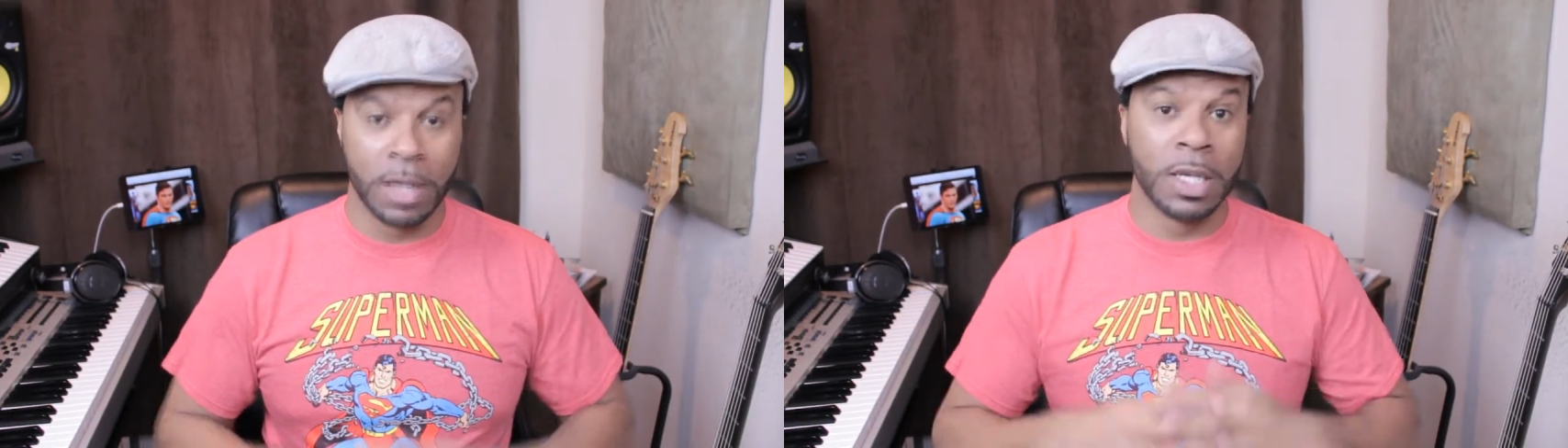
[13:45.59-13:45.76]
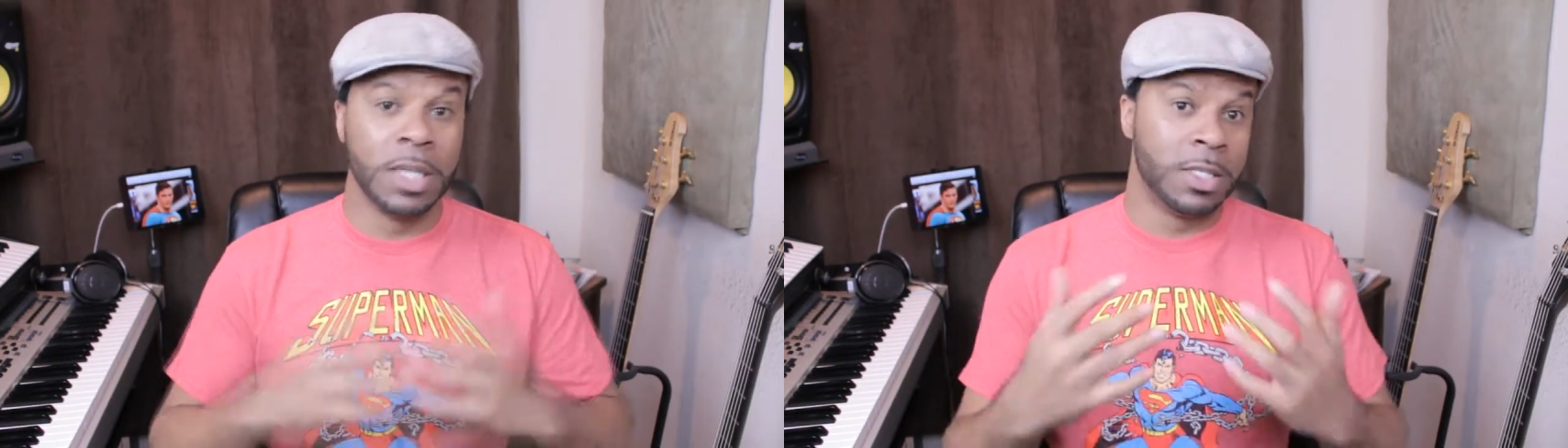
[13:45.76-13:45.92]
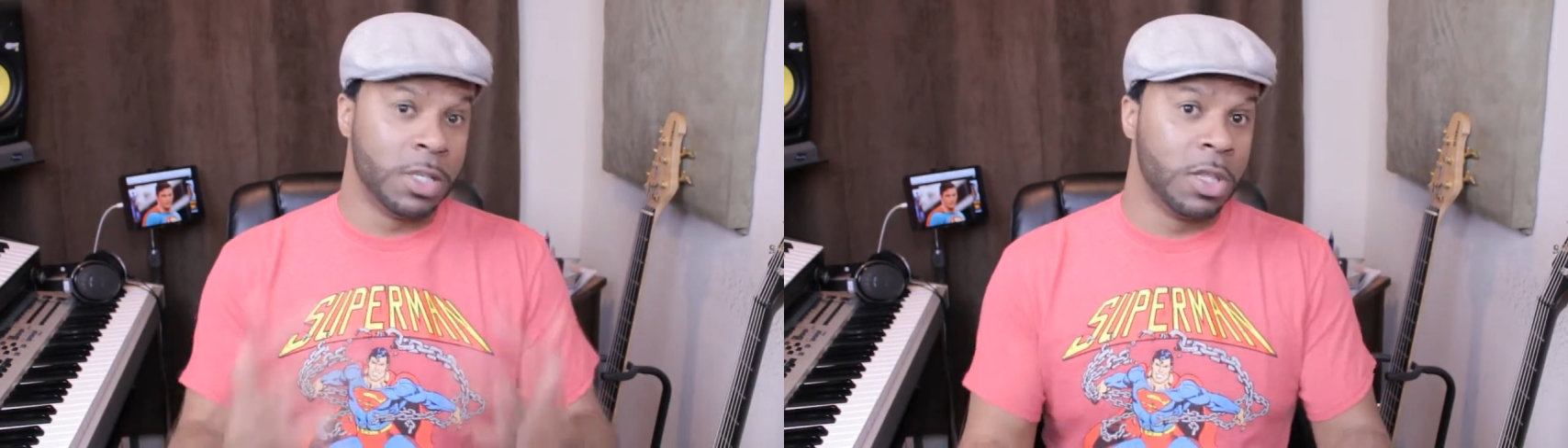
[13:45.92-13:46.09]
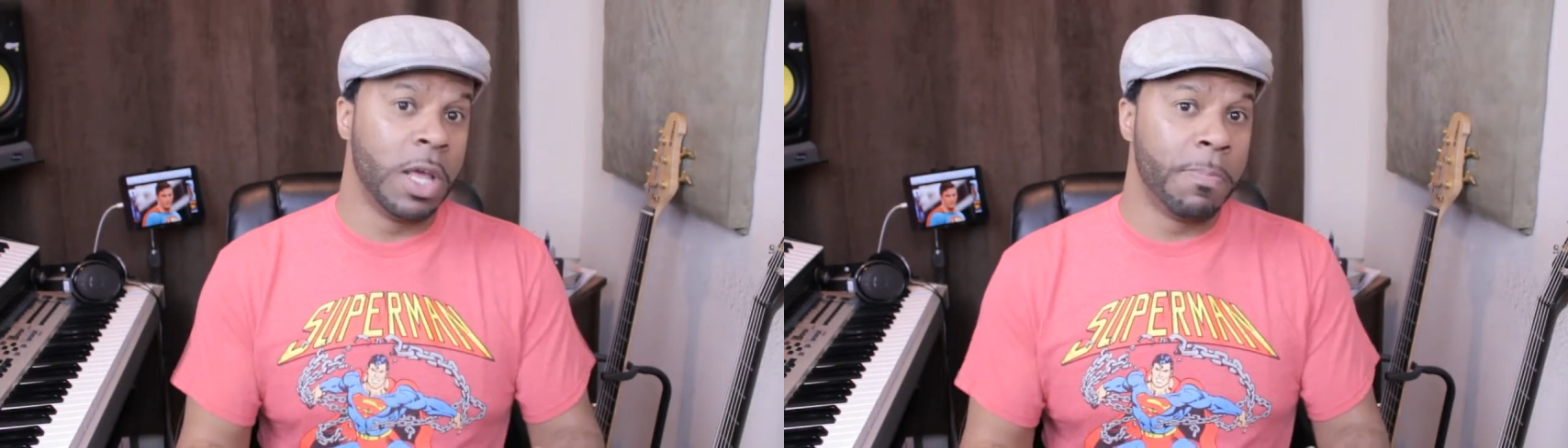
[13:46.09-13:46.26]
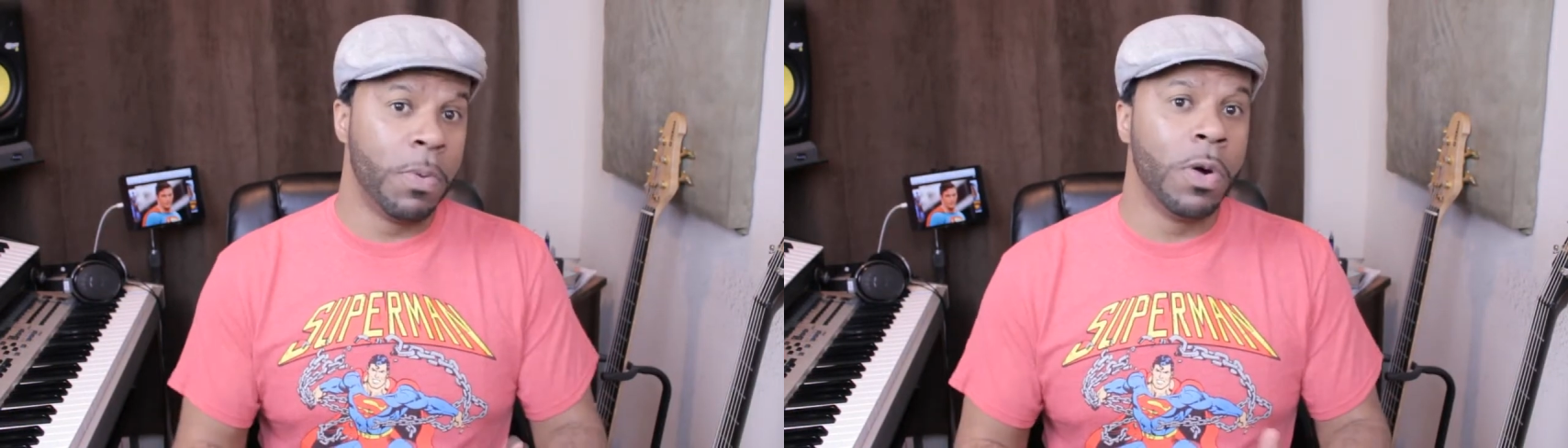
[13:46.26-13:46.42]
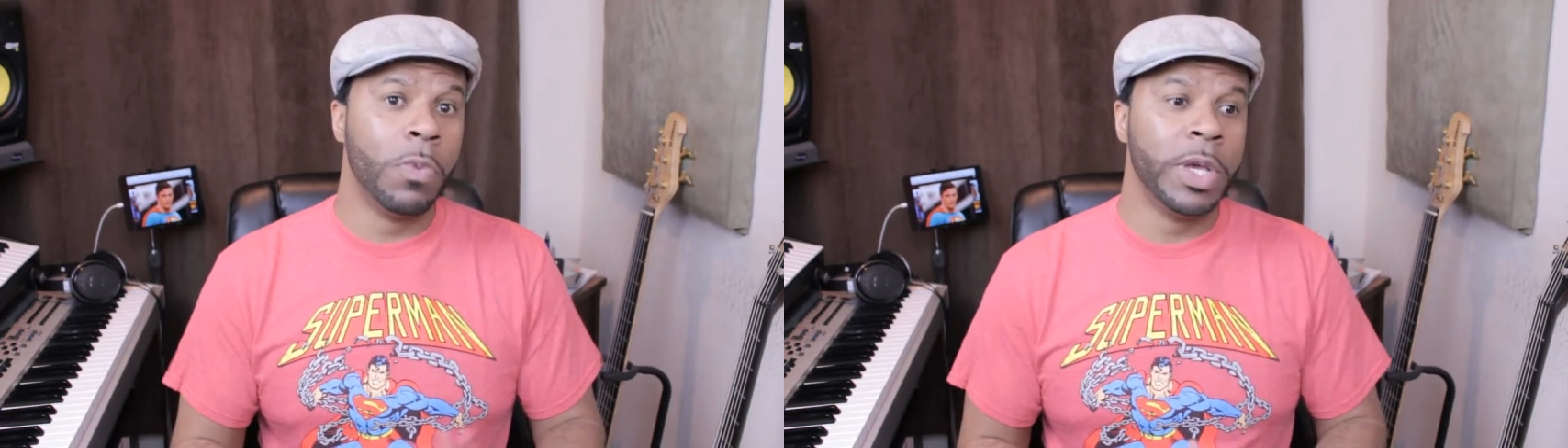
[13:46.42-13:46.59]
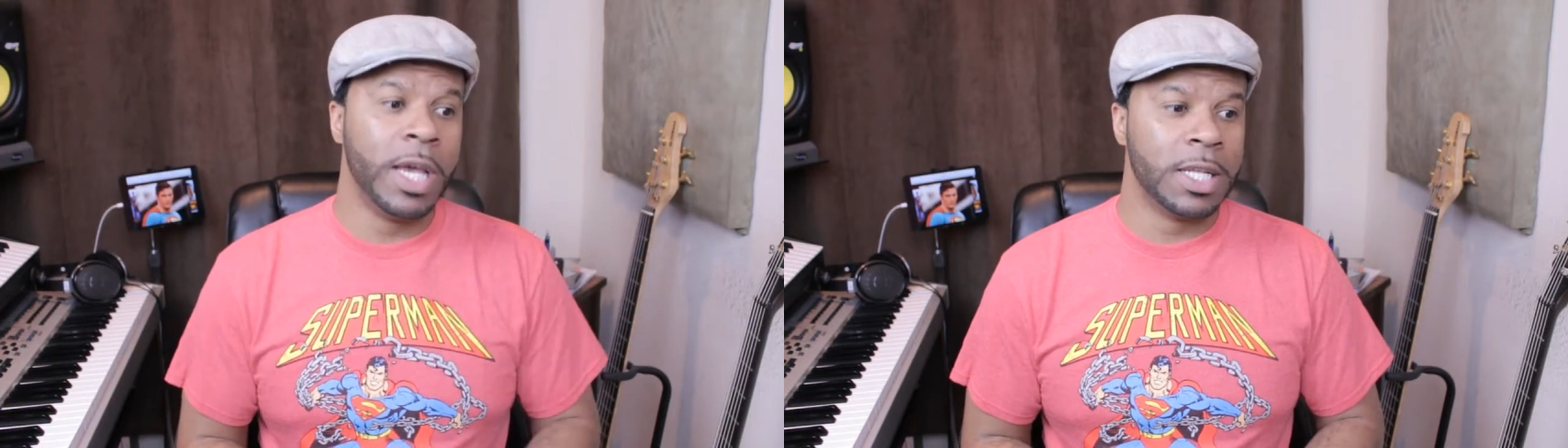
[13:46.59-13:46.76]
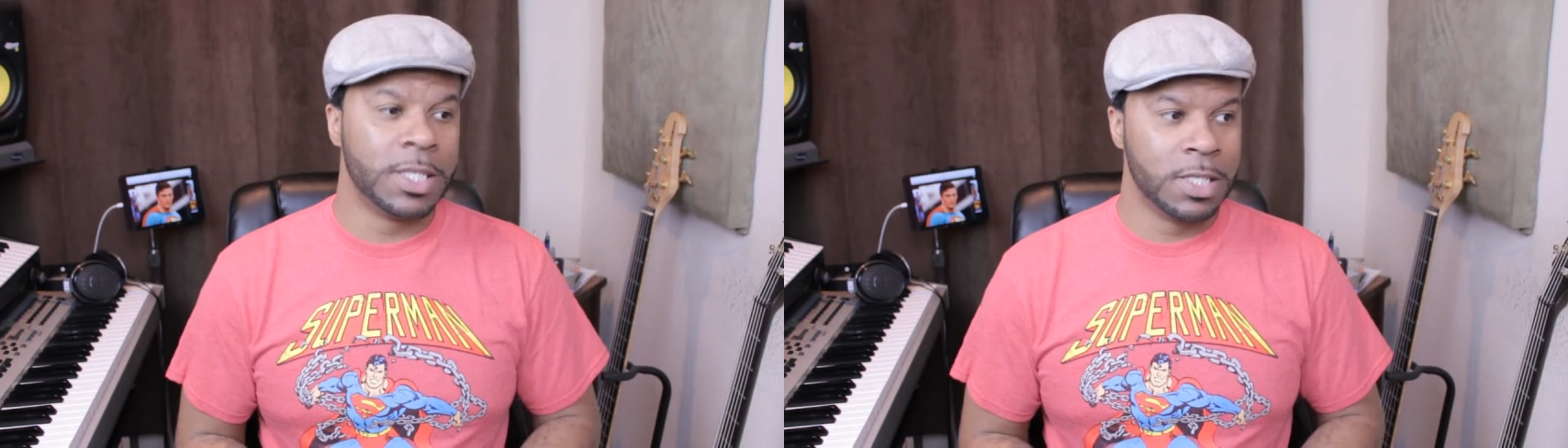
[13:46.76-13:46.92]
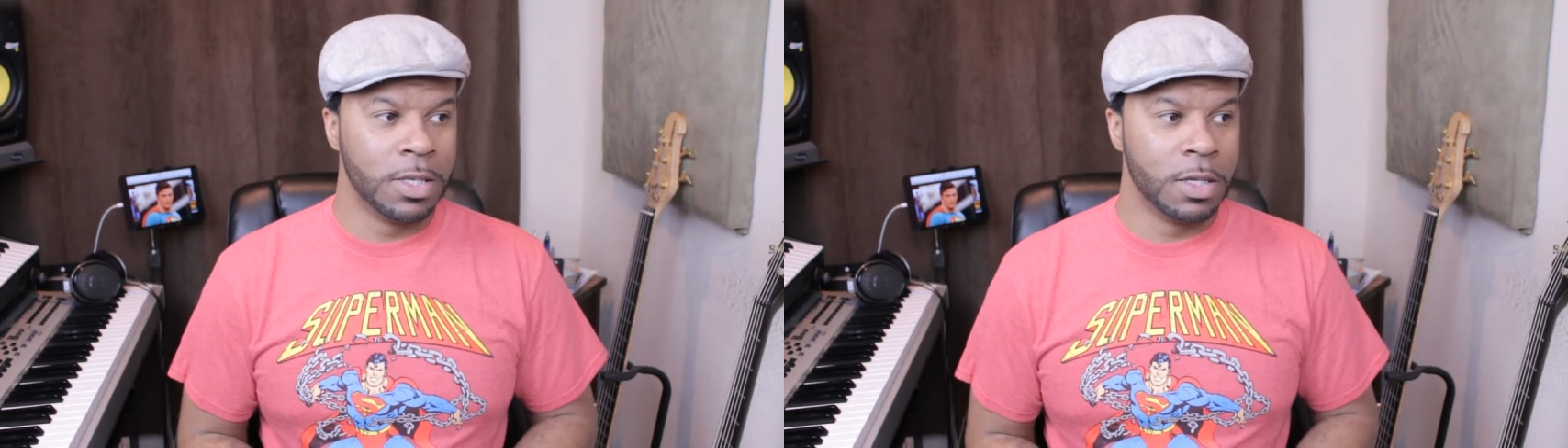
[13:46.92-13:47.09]
until that point, we
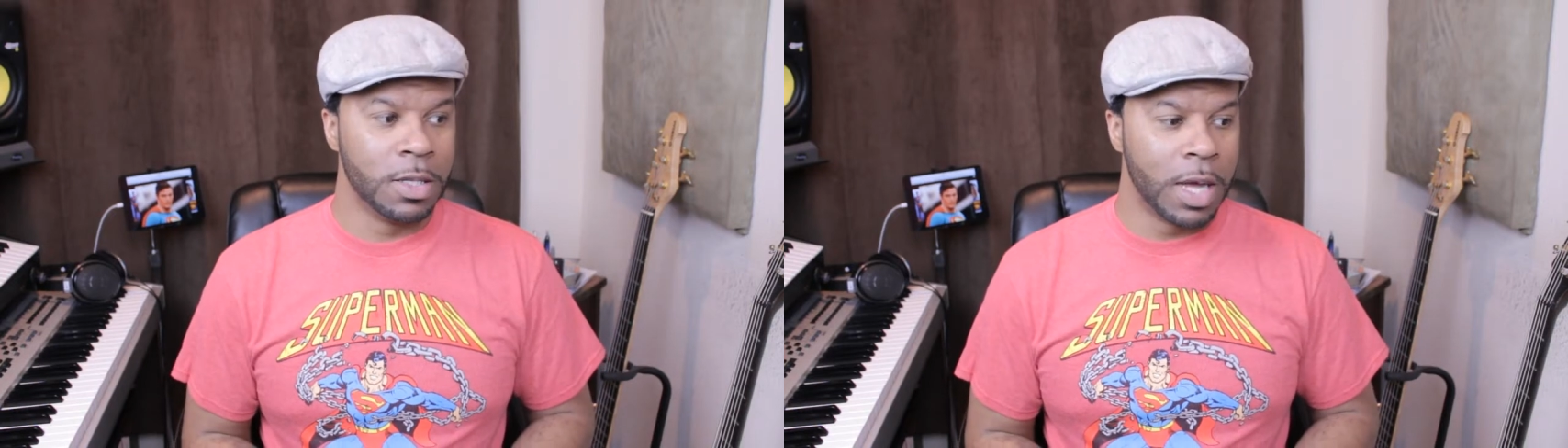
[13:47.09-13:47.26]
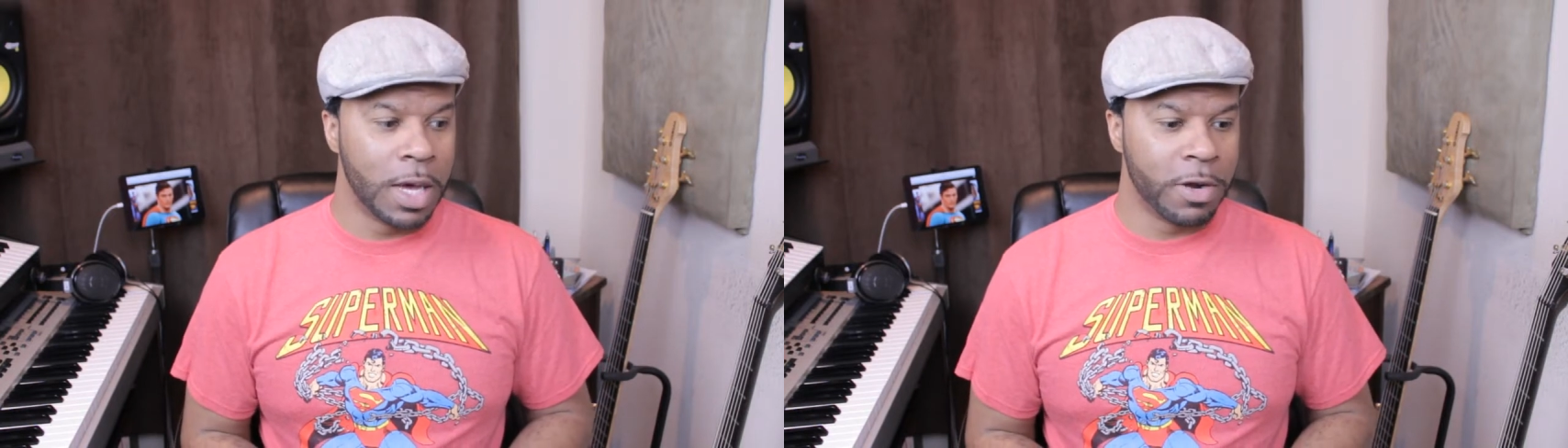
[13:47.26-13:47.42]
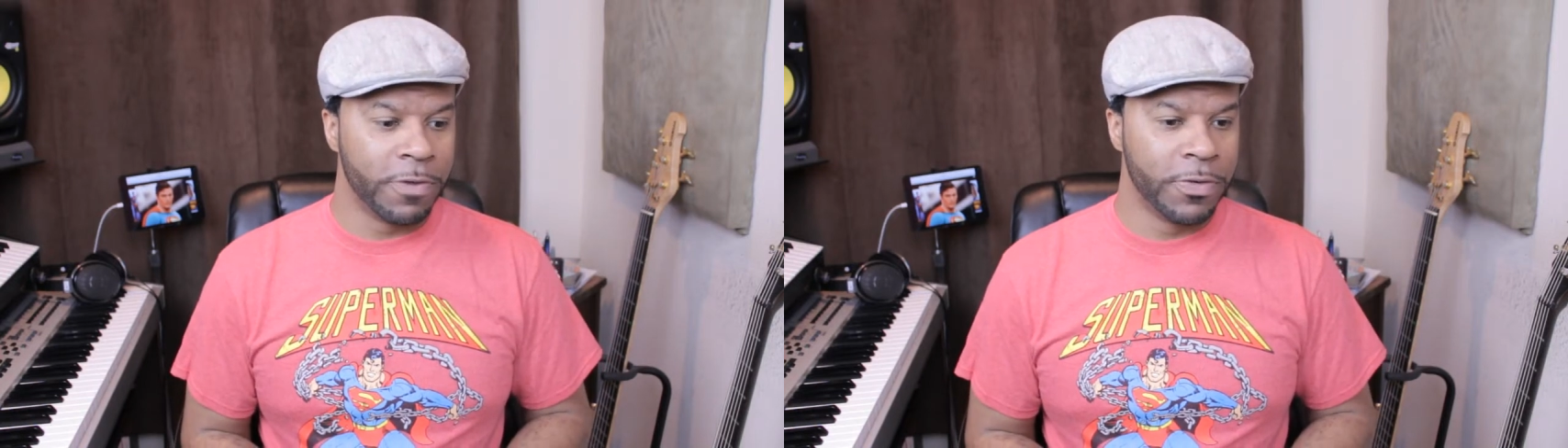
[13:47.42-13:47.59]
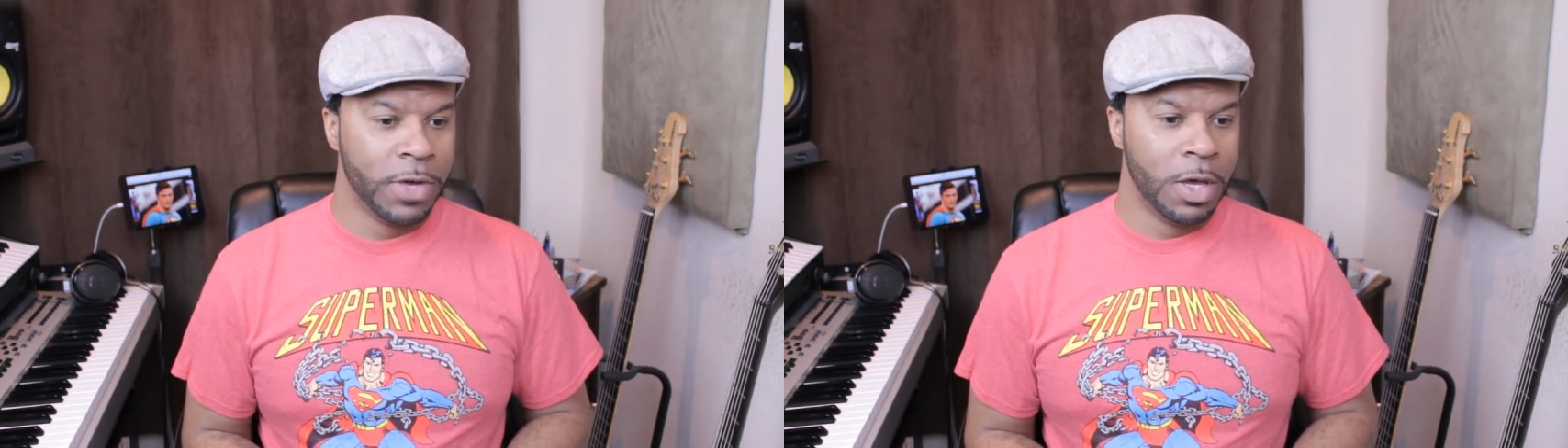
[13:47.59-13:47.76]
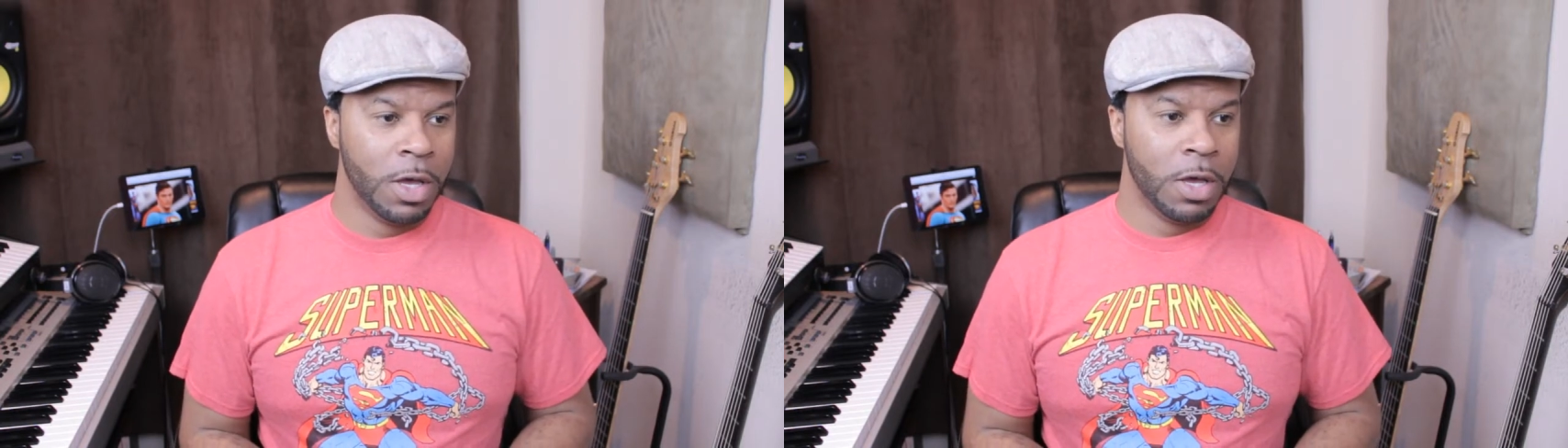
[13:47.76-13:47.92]
had seen a lot of